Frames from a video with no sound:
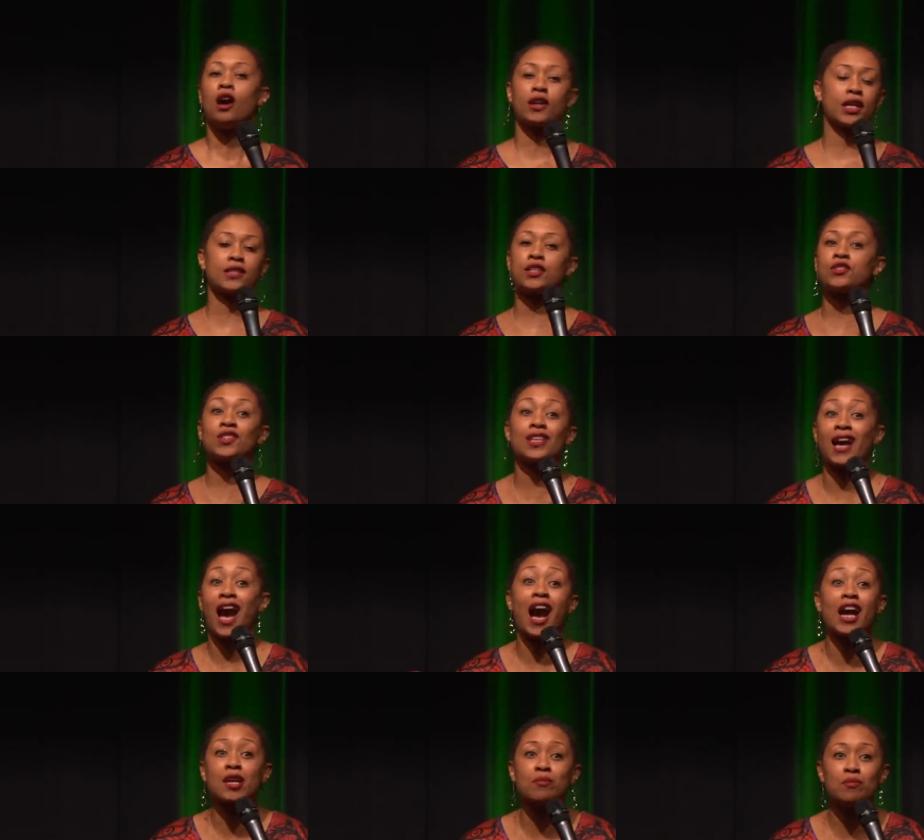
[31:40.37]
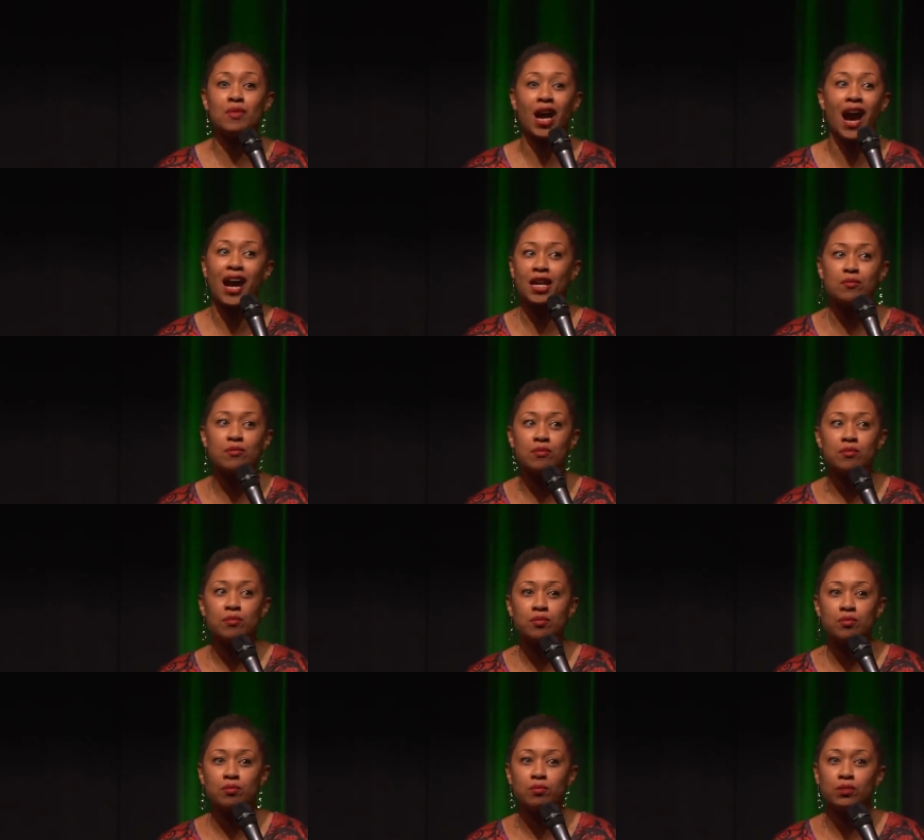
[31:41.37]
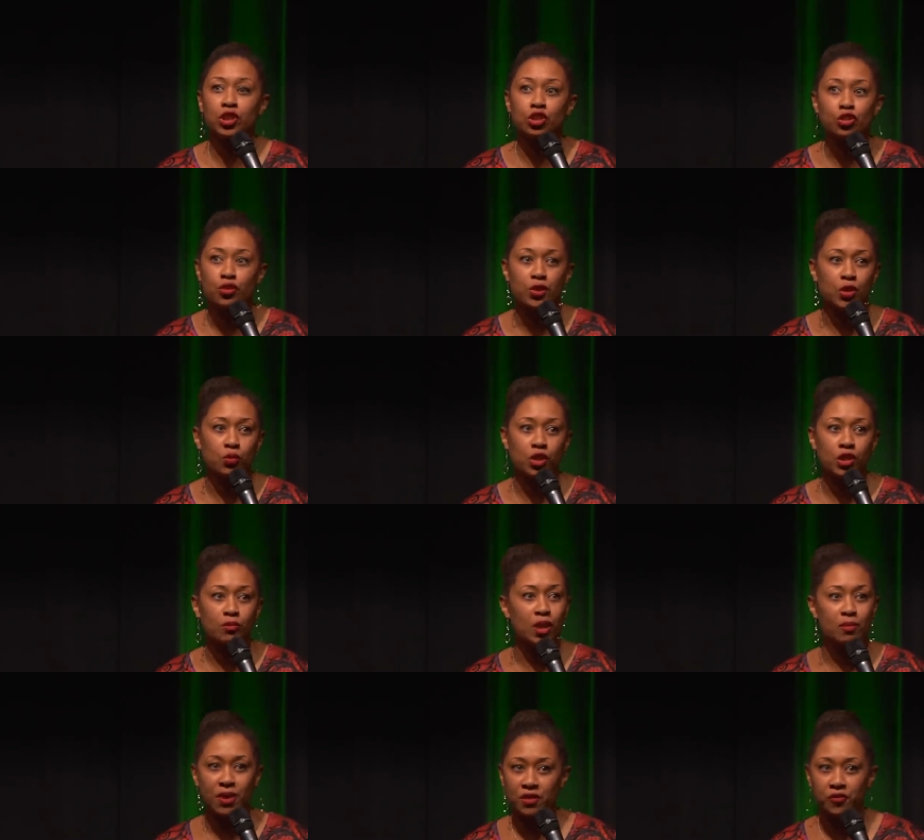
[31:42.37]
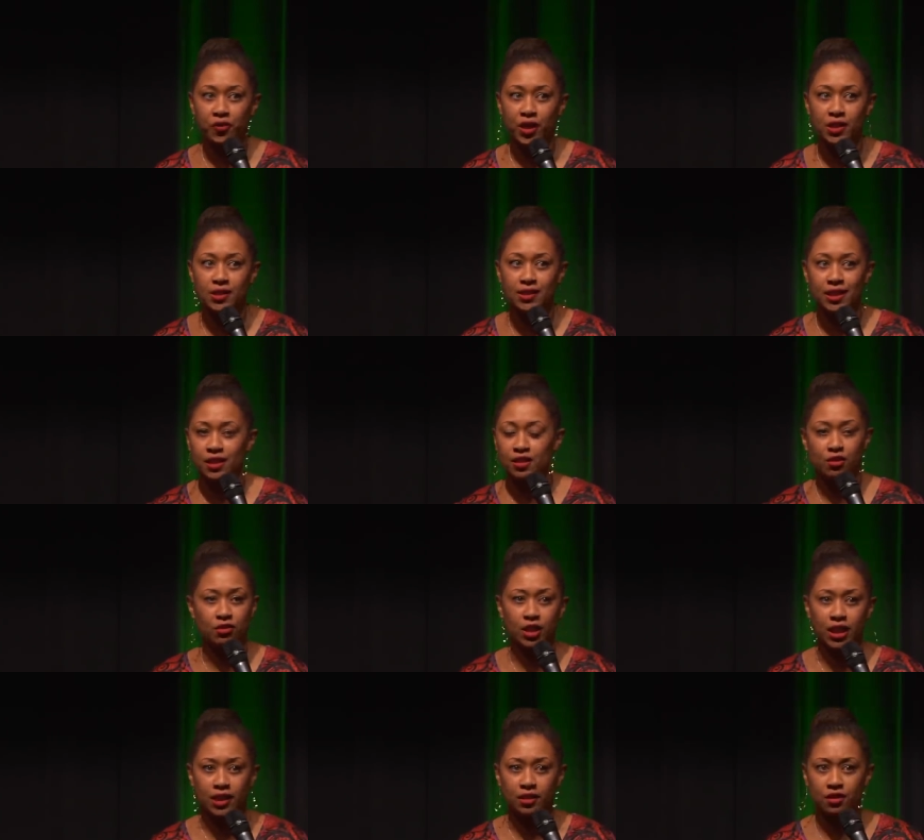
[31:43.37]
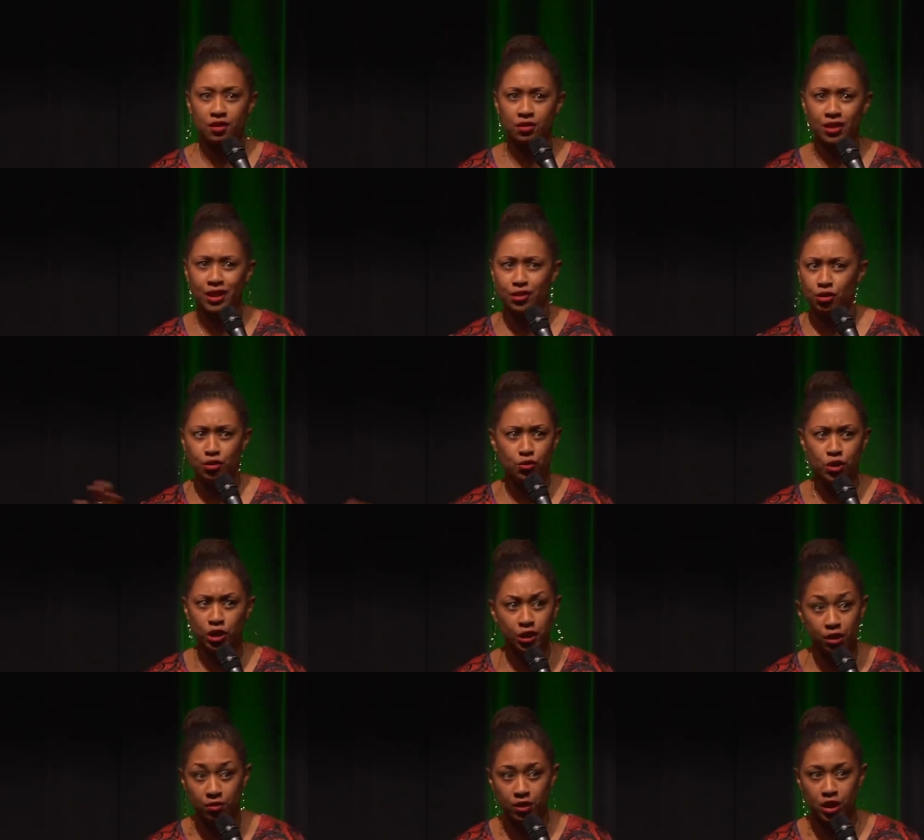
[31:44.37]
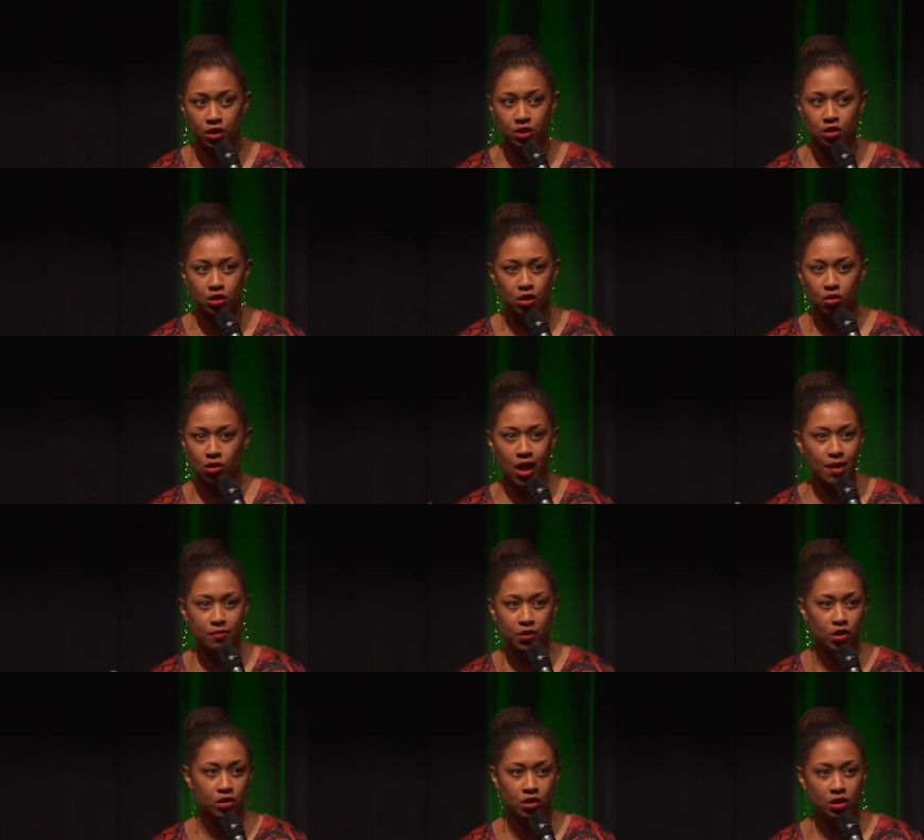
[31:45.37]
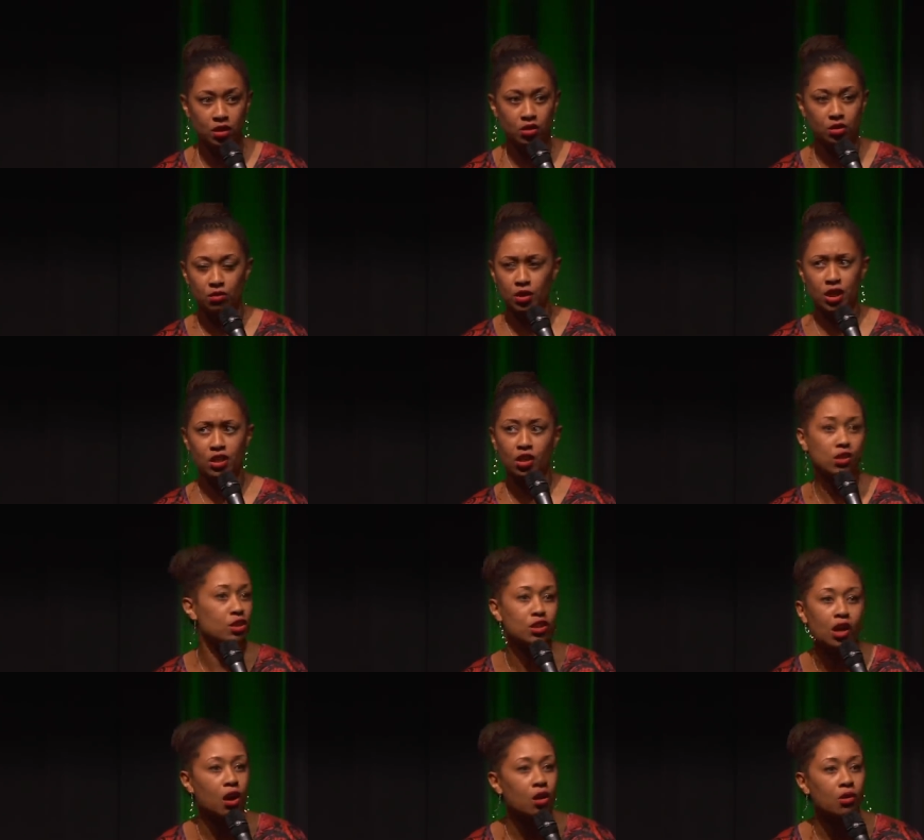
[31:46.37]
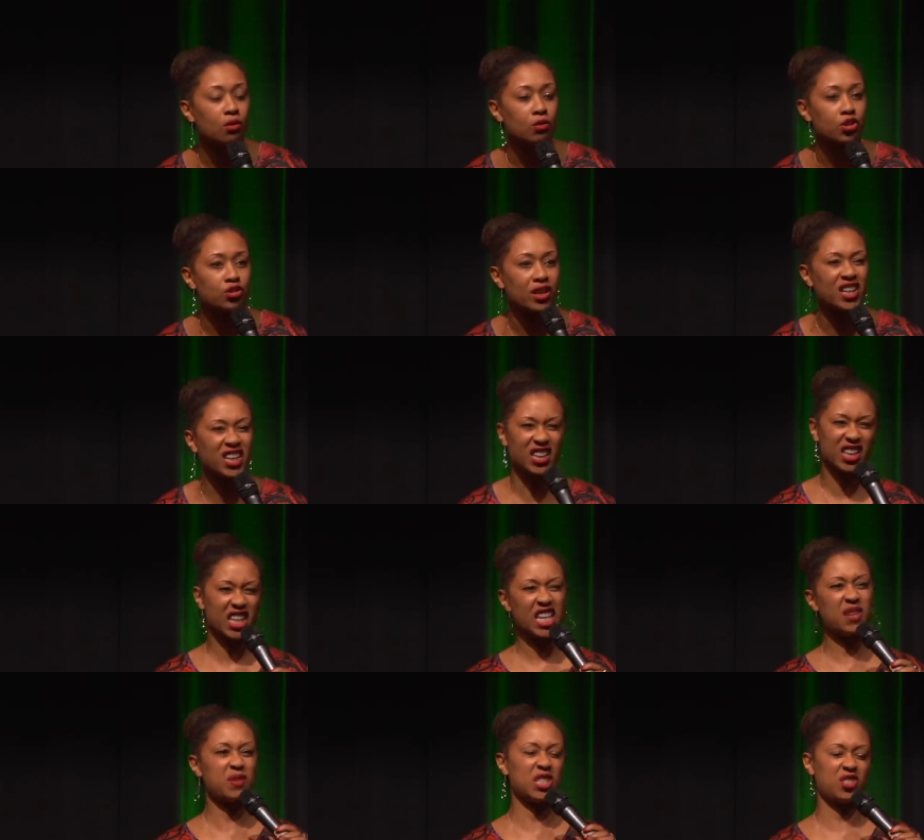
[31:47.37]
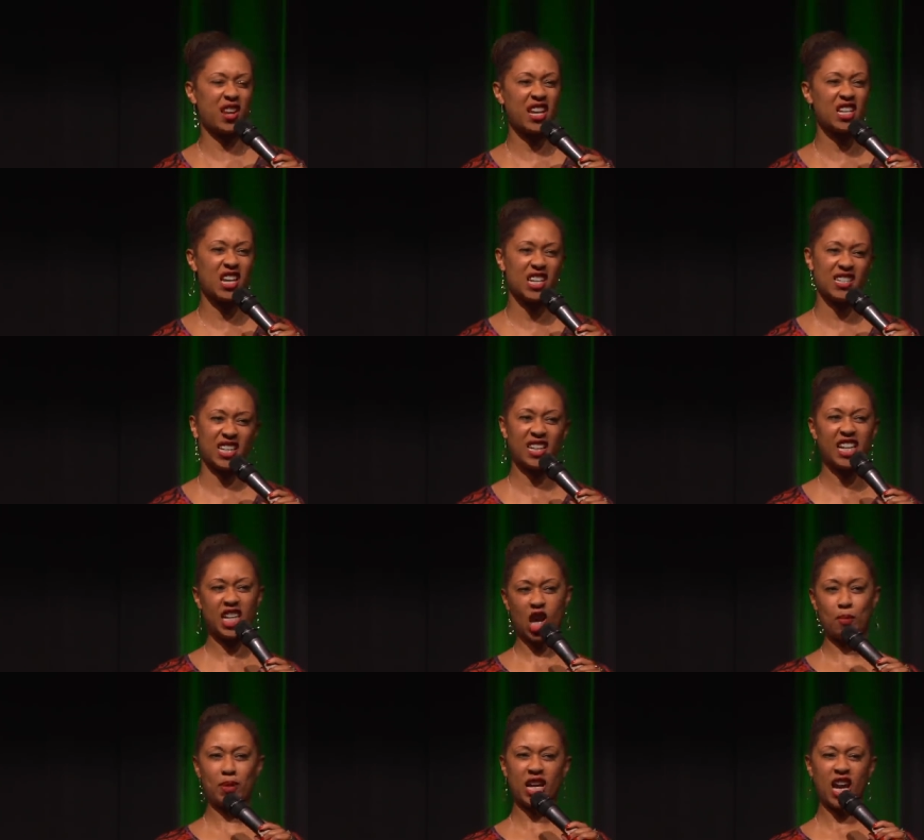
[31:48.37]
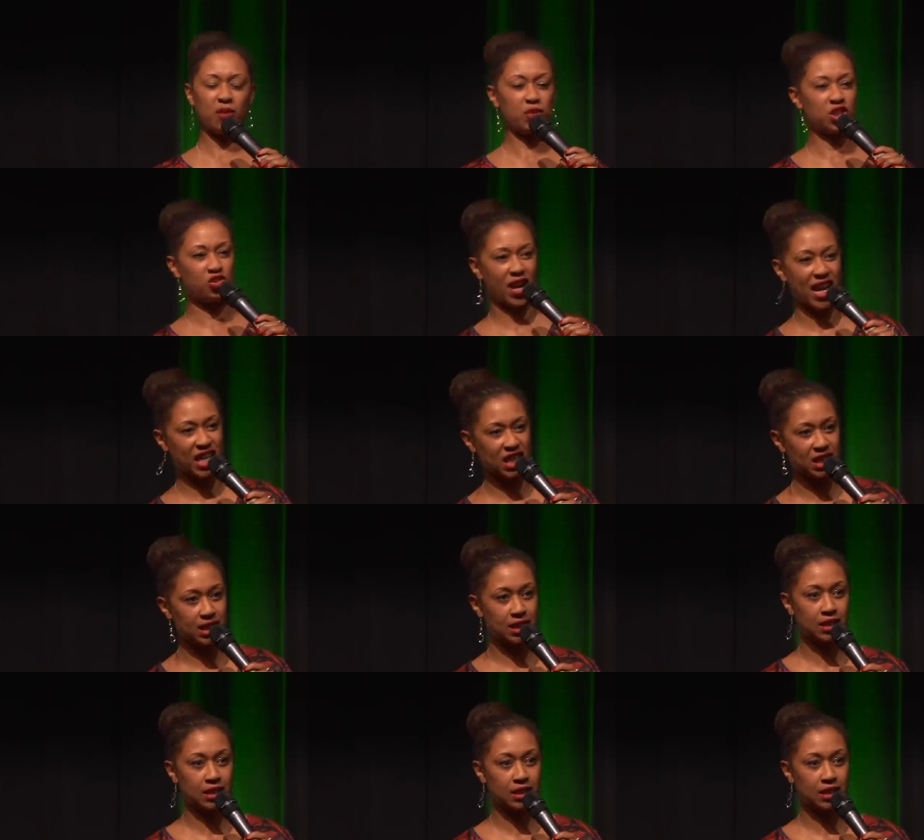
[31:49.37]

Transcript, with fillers: Okay. Because here's the thing. I'm I'm the nerdy one among my friends. Like they're like they're like nerd illiterate. So I'm so they don't know what Dragon. Like, like yeah, what's Dragon Con? Is that like Comic Con with dragons?